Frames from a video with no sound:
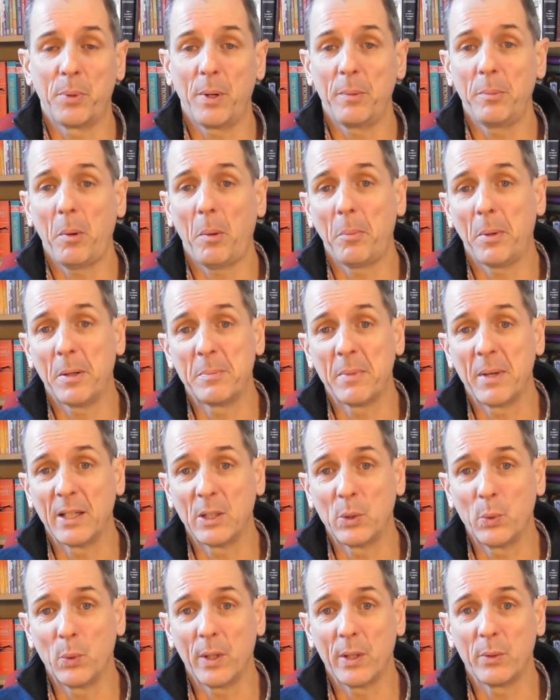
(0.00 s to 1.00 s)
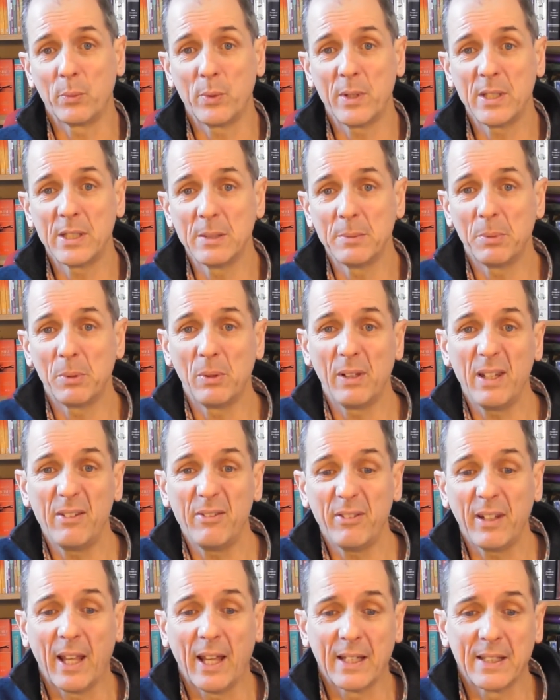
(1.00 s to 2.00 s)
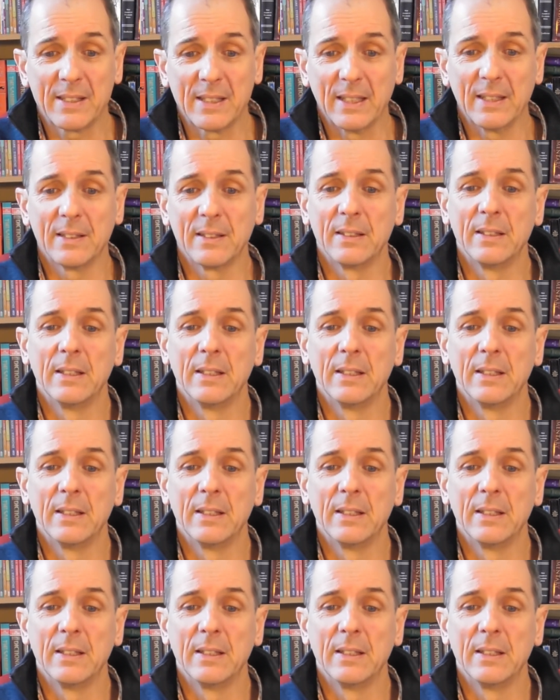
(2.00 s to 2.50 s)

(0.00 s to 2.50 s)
probably made quite a reasonable living at it.